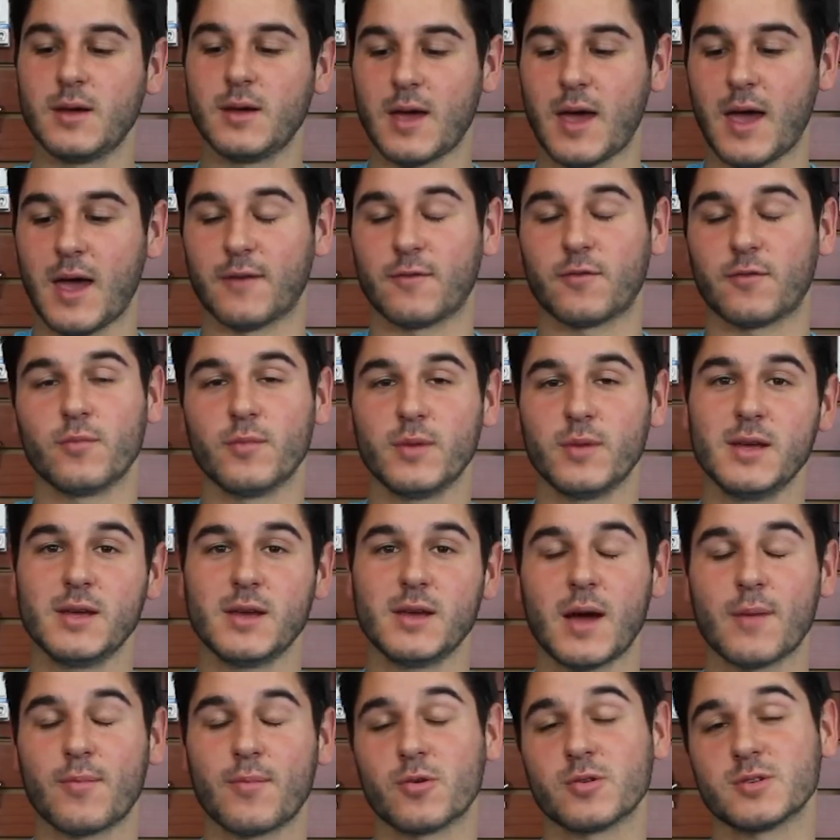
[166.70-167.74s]
And for
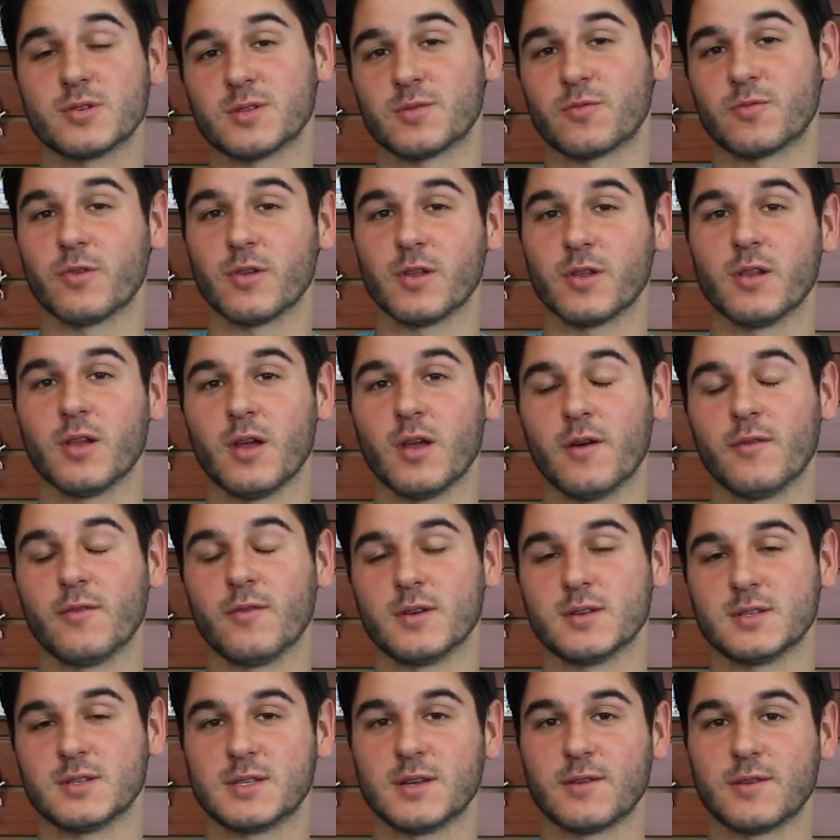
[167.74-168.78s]
me, I personally really
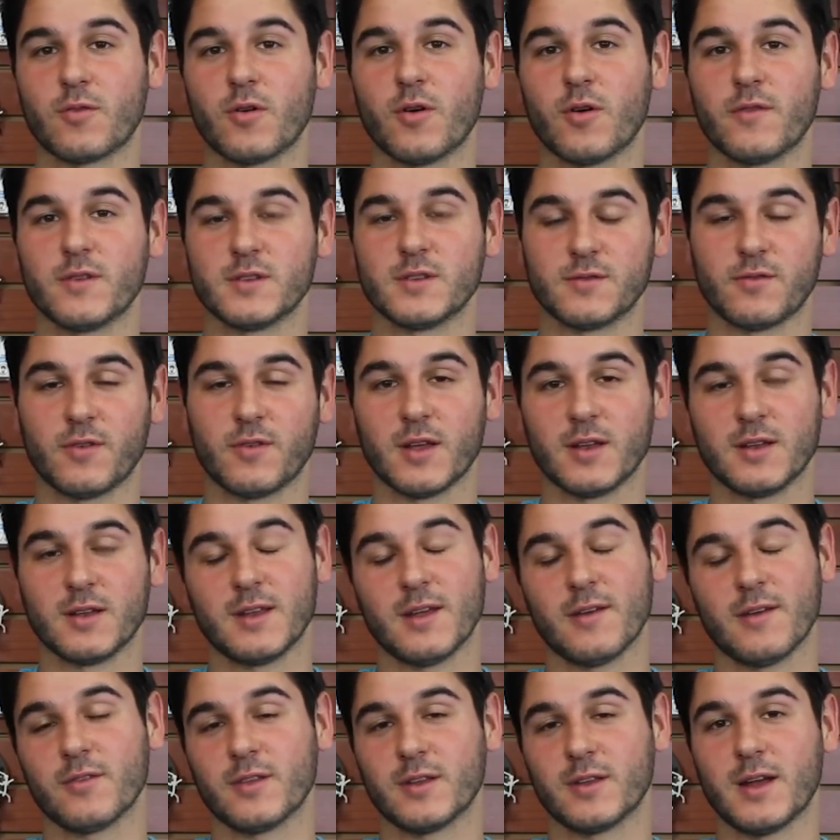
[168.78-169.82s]
love a stiffer offensive head and
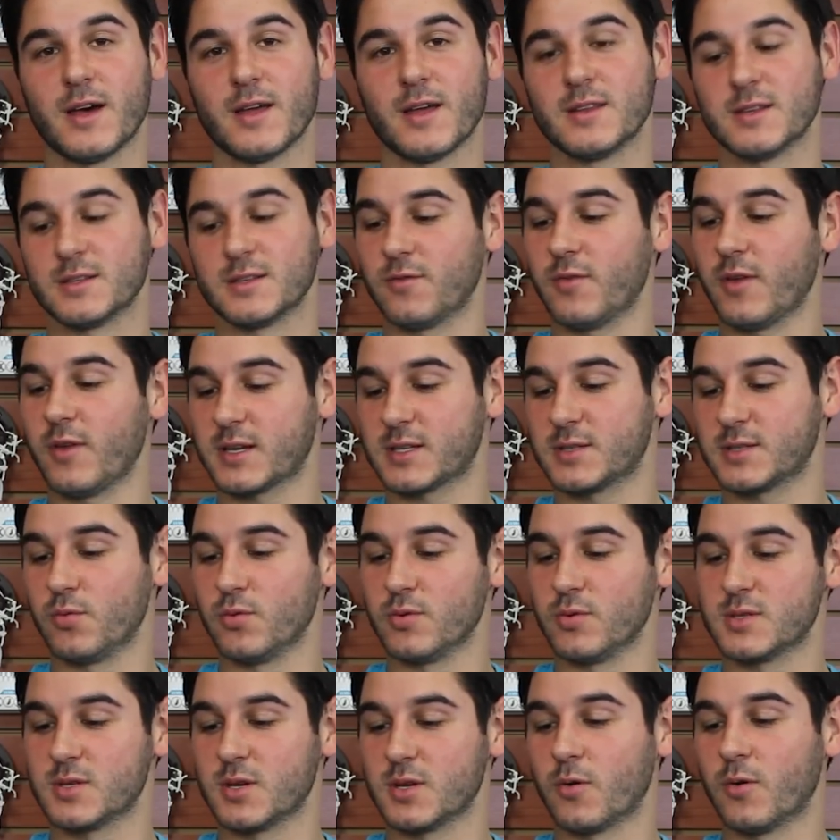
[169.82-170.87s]
definitely not this
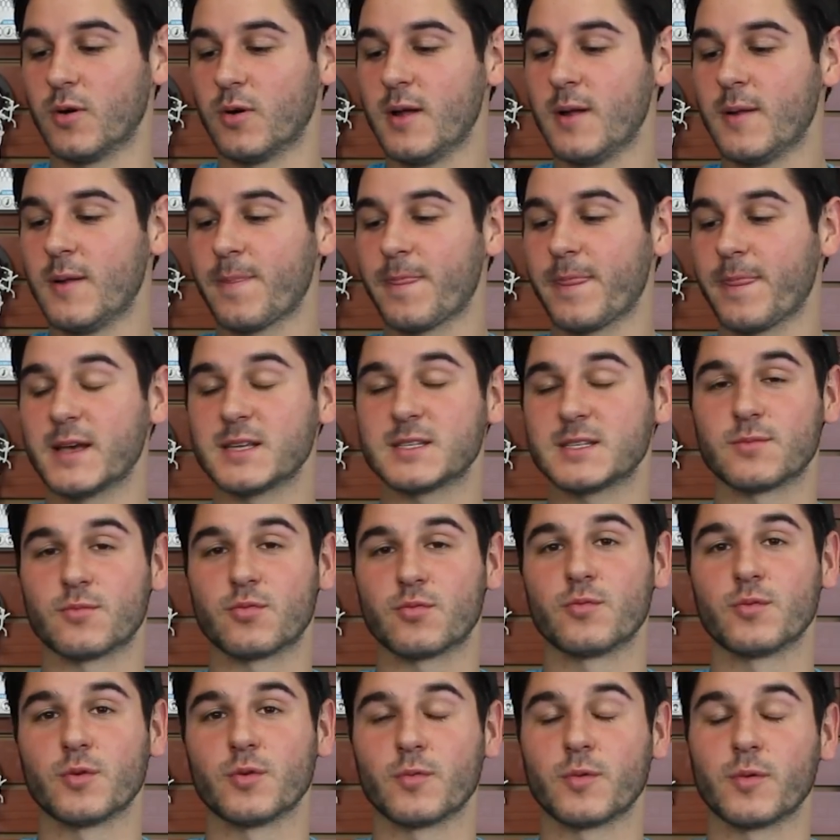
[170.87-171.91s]
flexible. So that's an
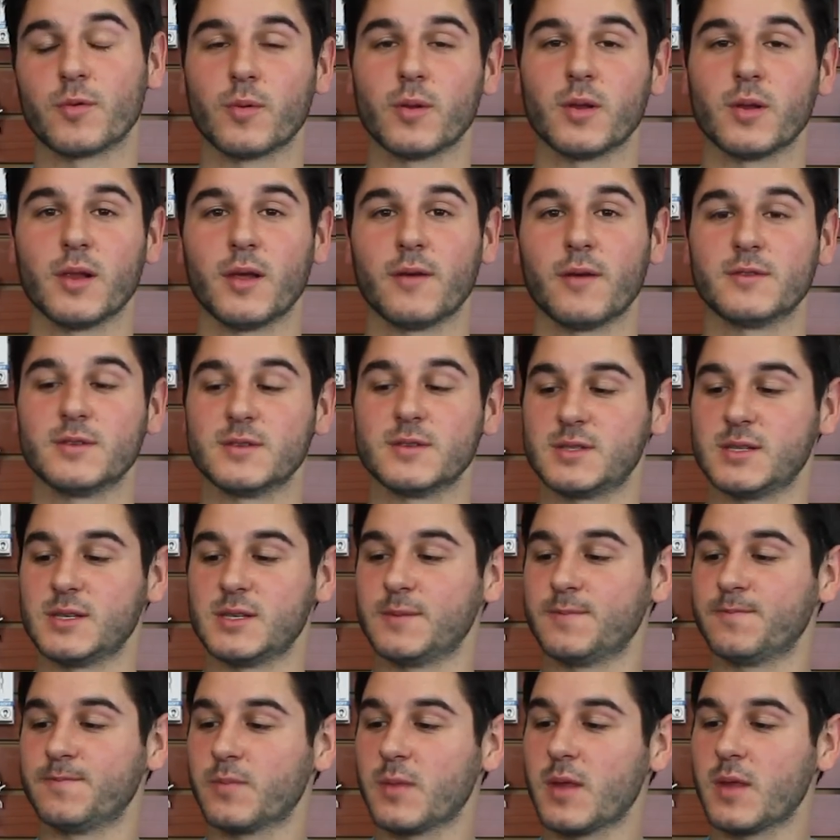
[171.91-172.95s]
improvement we really love to
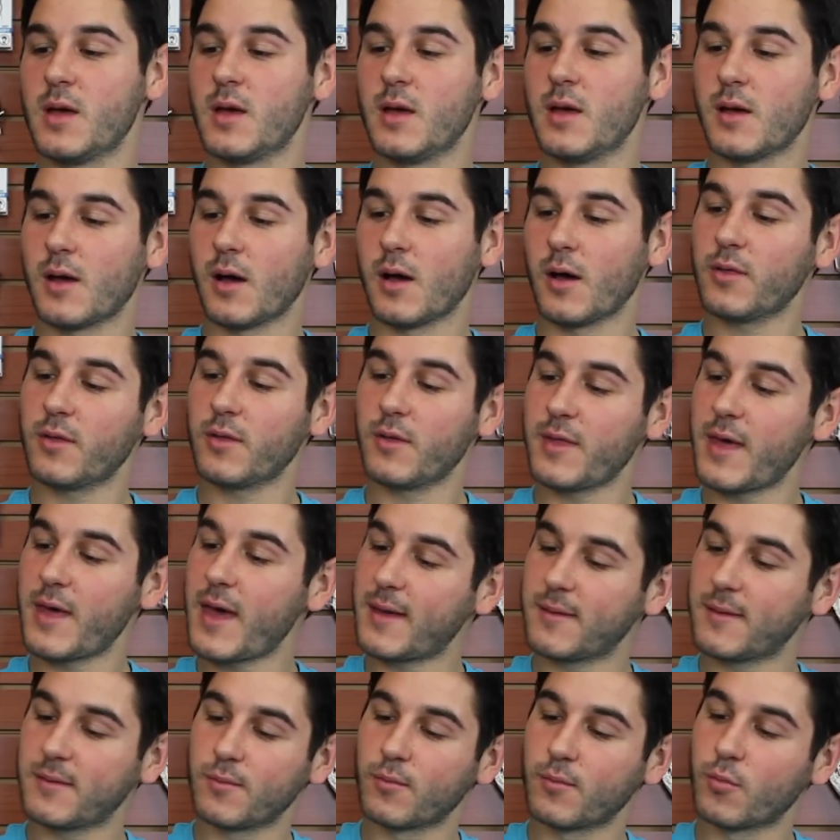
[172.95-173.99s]
see. Other than
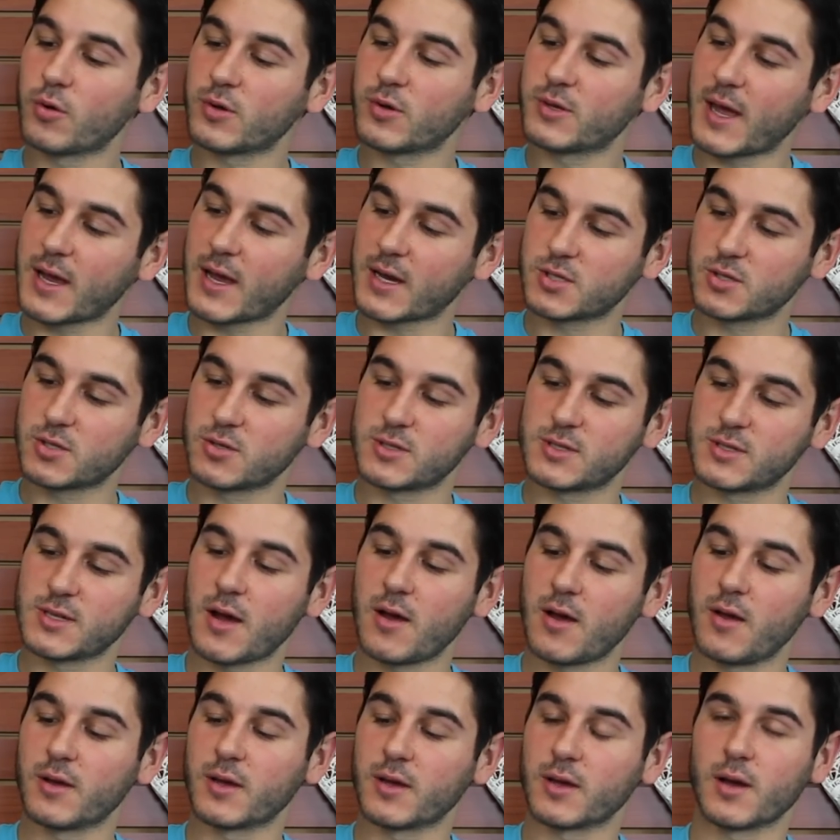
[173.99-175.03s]
that, more texture
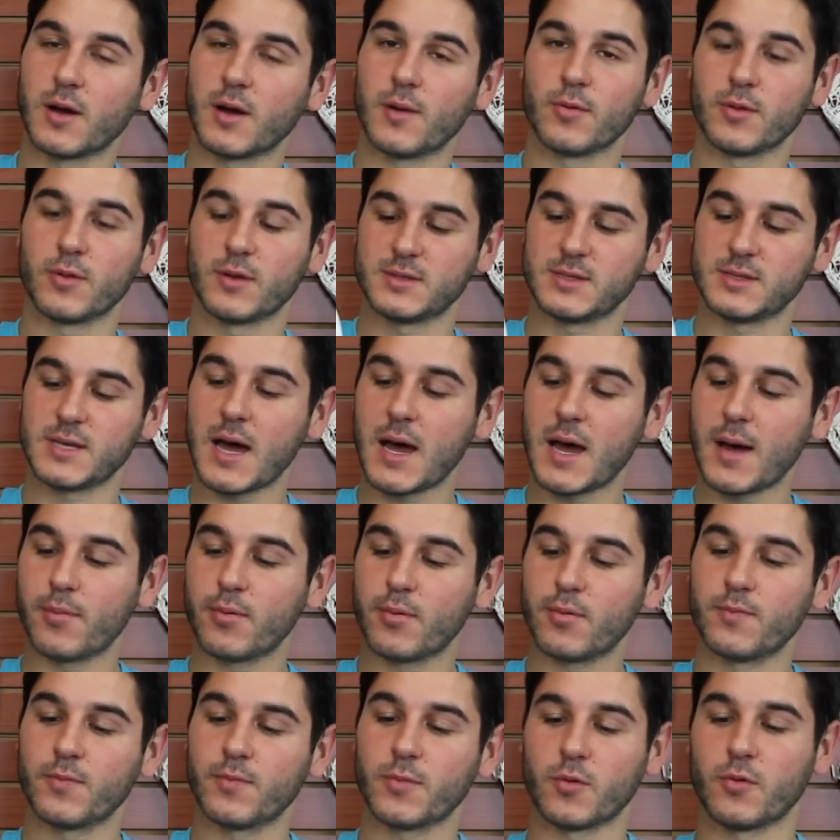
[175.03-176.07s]
styling up on the
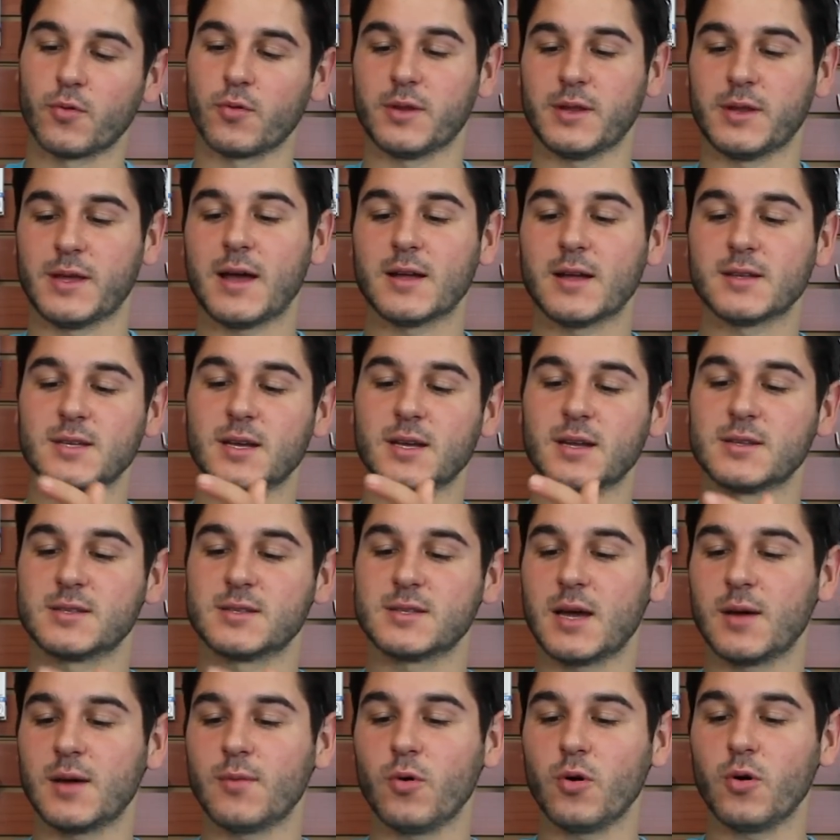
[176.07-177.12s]
top, on the outside of the
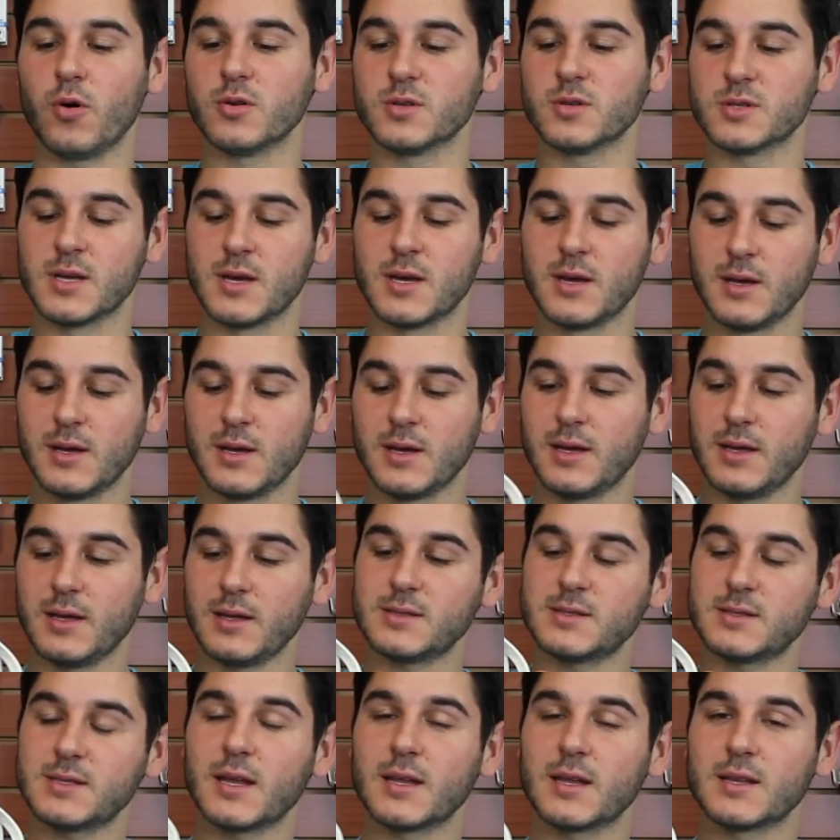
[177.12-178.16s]
sidewalls,
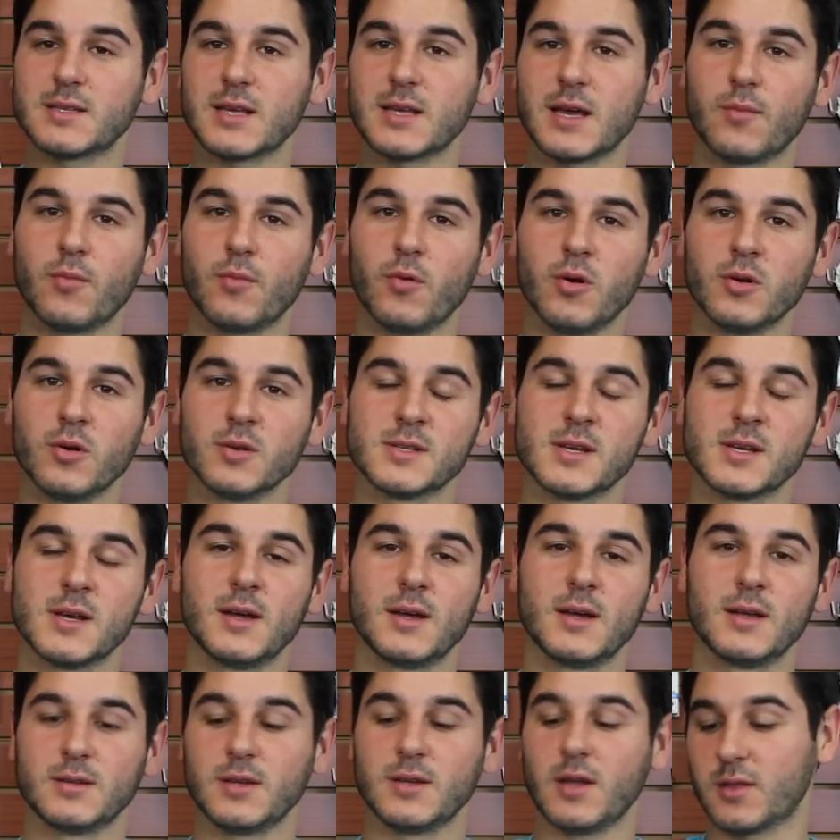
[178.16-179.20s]
inside of the sidewalls.
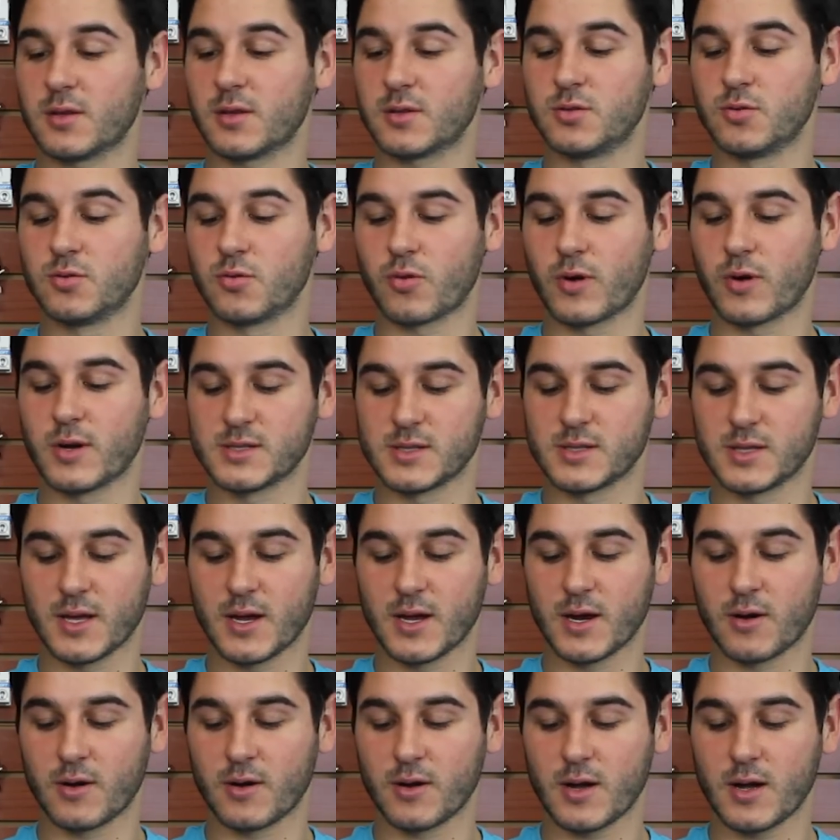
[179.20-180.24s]
nothing too crazy
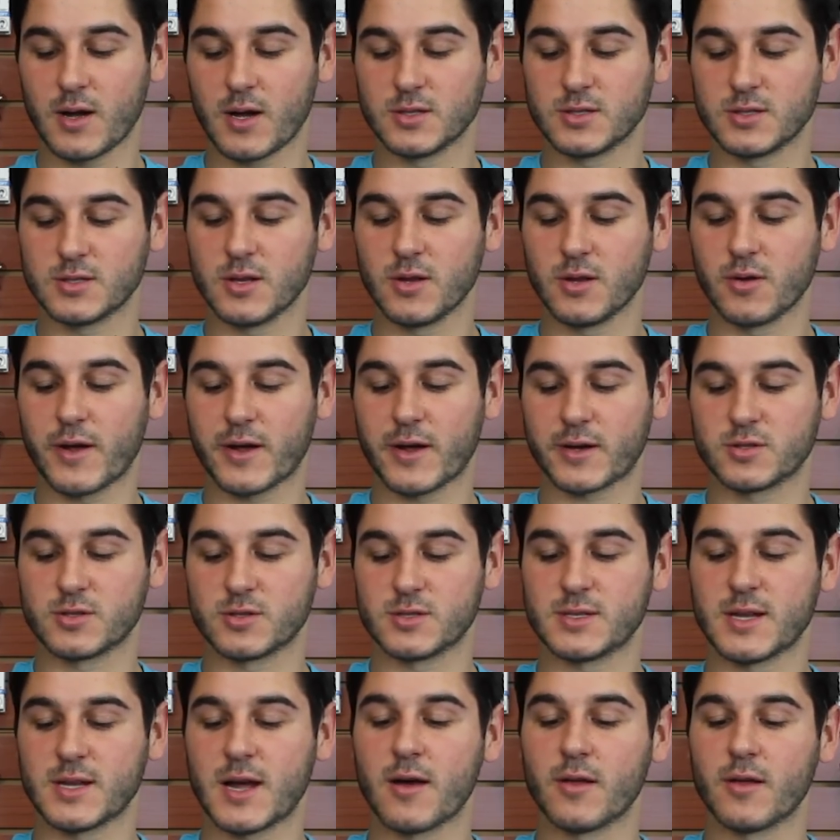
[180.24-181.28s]
there, uh, just a little extra
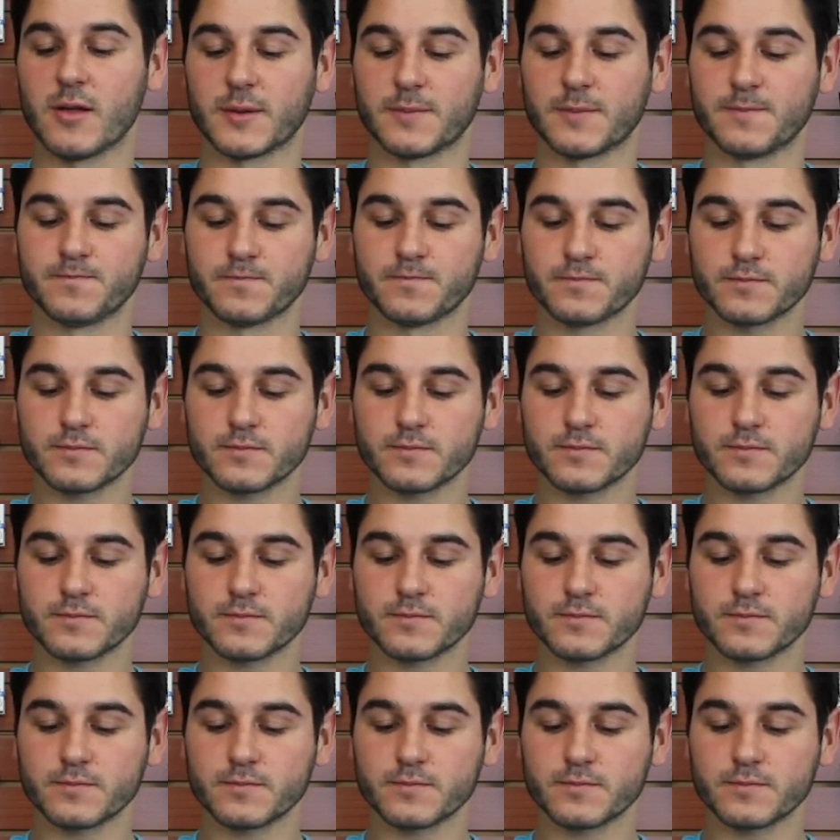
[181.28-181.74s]
styling.